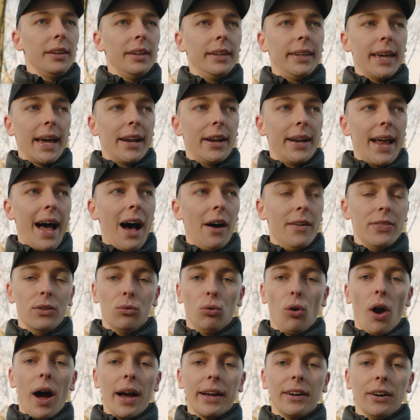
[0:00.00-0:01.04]
Getting out in the
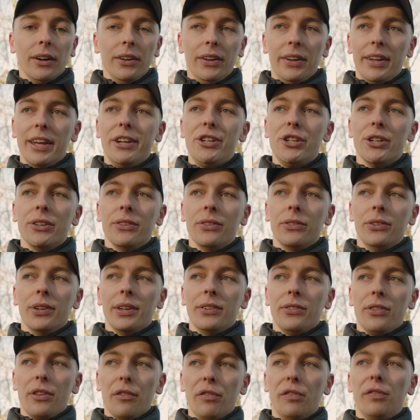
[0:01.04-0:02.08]
right conditions
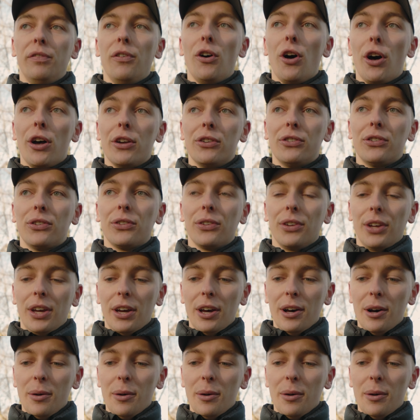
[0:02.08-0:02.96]
is the first